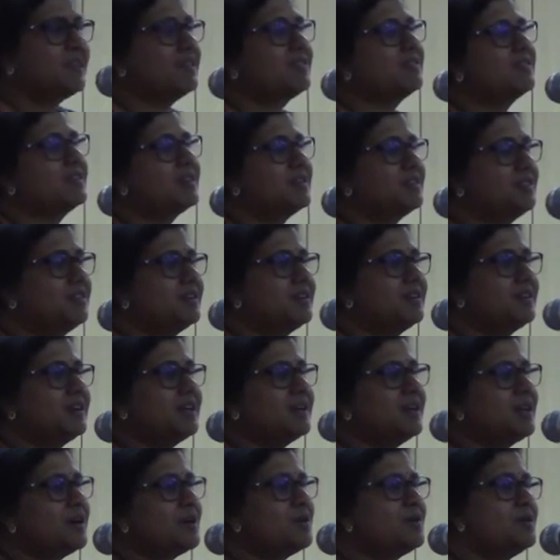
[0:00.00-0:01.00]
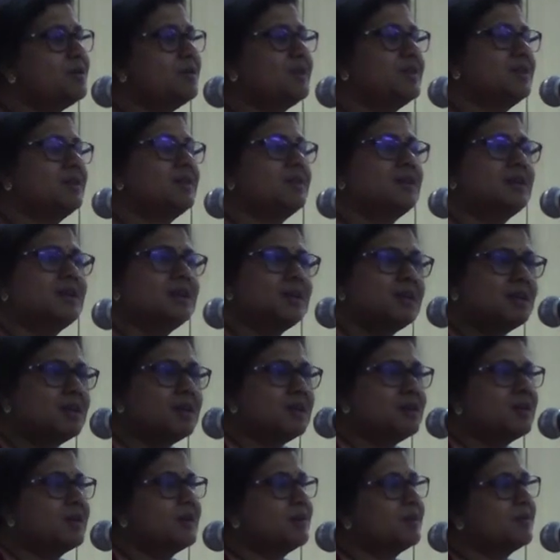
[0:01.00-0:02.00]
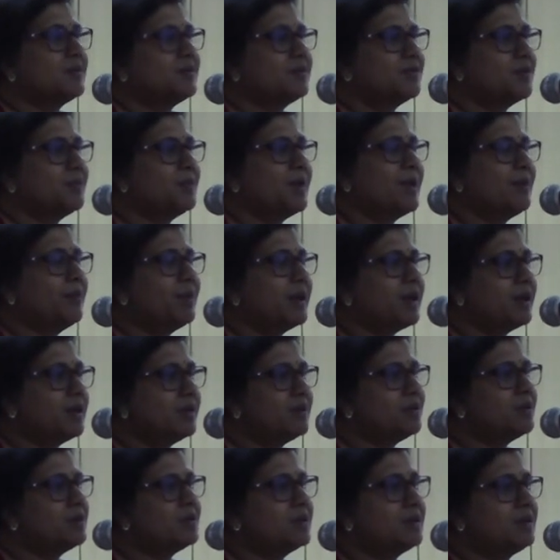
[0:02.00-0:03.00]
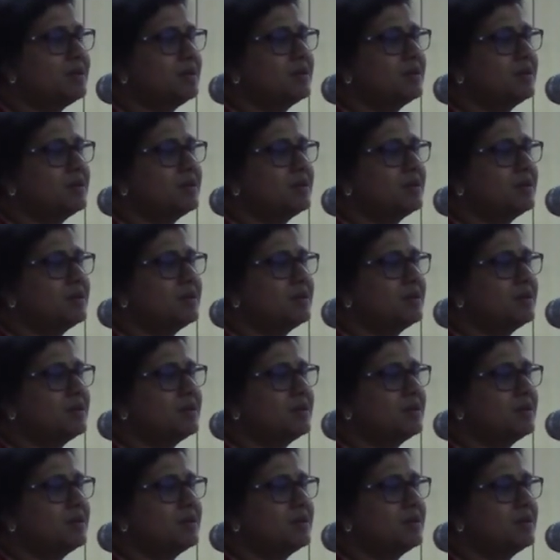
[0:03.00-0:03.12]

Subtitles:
and be a lifelong learner, she advised to the